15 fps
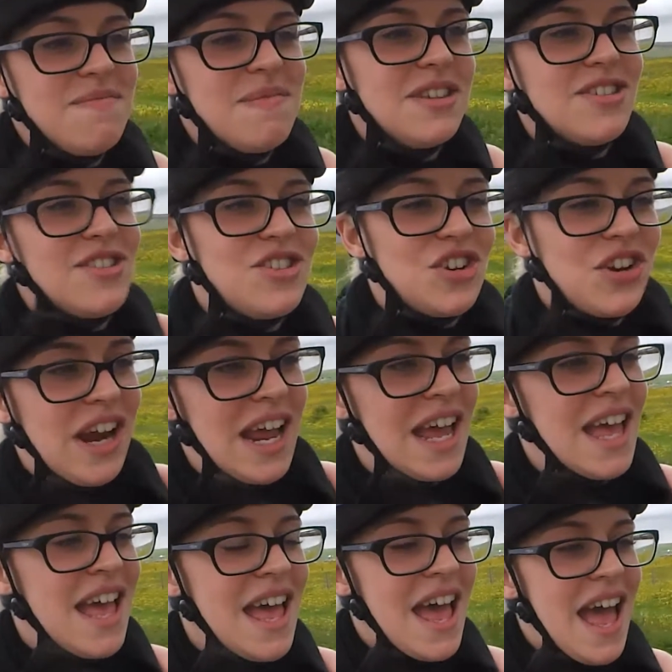mystery
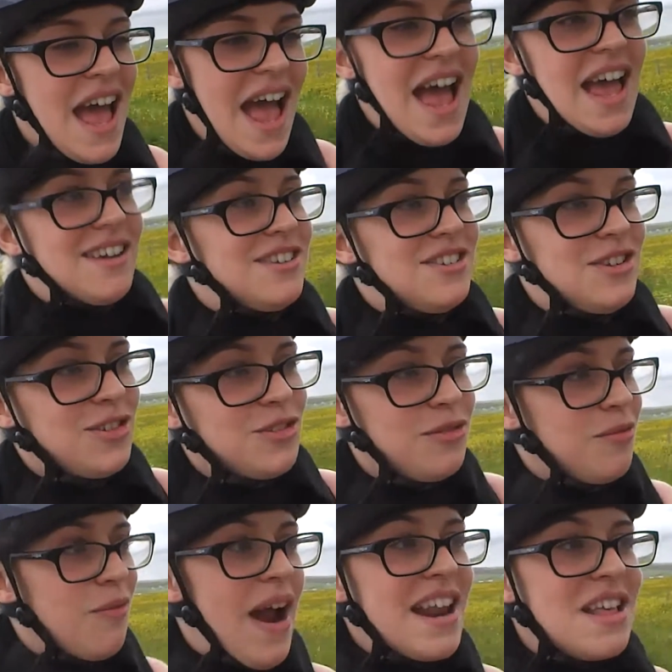and just
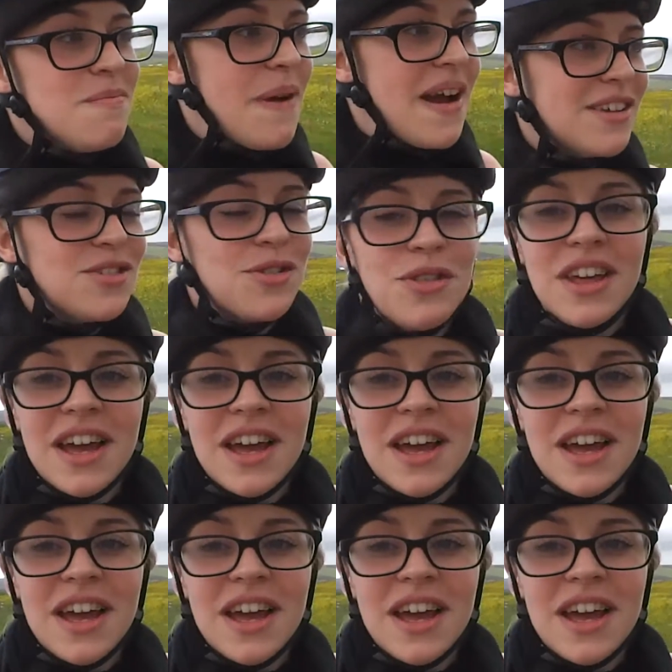riding back through the